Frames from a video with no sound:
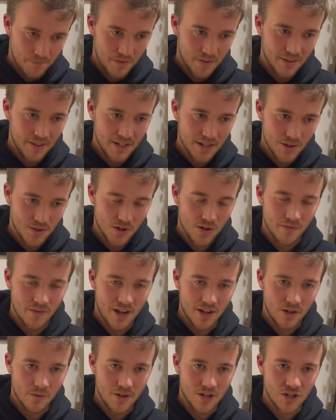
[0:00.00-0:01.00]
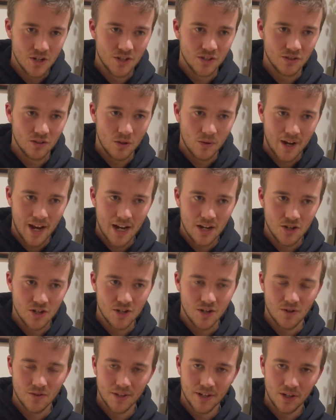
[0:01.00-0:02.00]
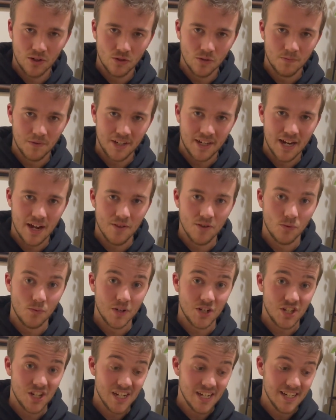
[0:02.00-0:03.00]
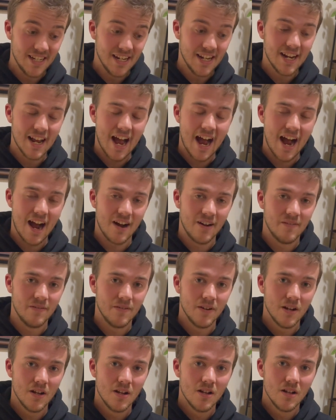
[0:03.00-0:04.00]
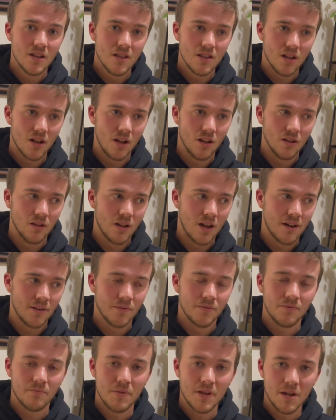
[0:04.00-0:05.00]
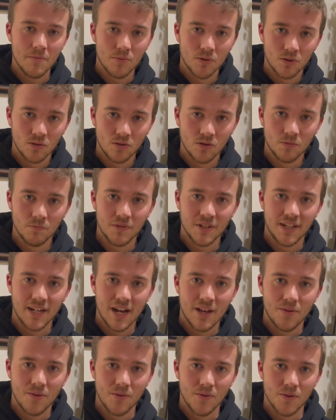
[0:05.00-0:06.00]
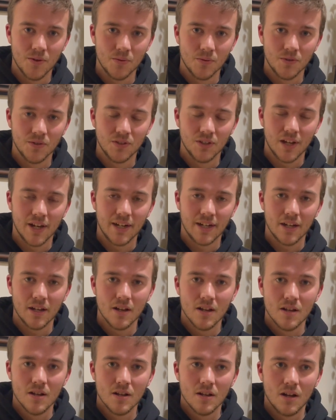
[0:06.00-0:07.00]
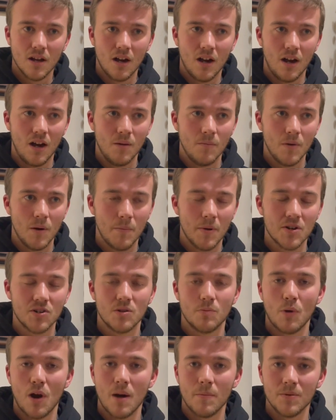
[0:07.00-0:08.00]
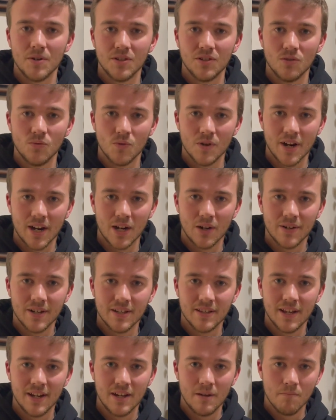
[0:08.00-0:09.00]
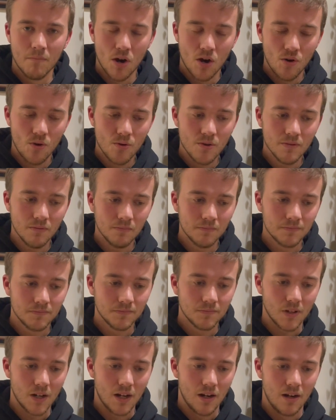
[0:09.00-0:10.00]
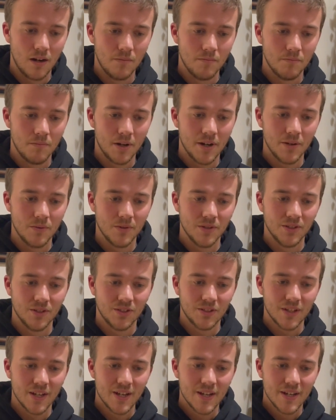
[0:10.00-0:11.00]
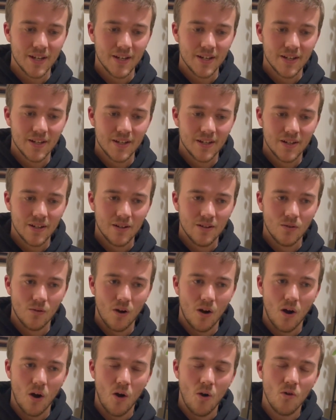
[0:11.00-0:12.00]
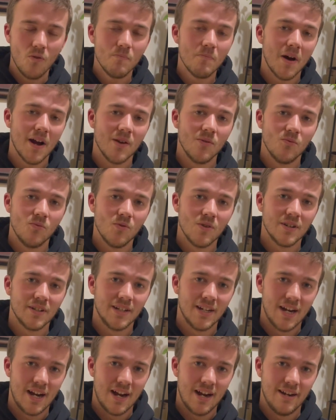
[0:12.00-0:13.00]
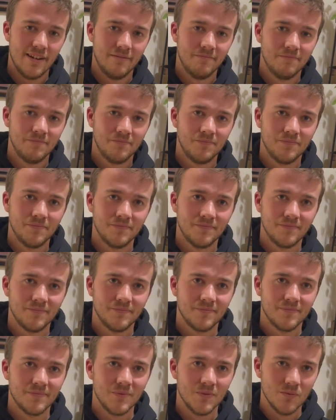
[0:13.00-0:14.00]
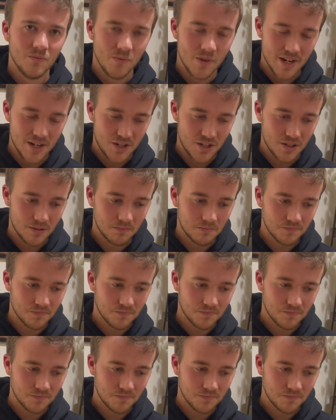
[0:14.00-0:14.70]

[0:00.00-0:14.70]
the other evaluation is location. Are they grouped together? Which he did have a lot of people grouped together. There was like a bunch of properties in one area that he mowed, but it was owned by one guy, which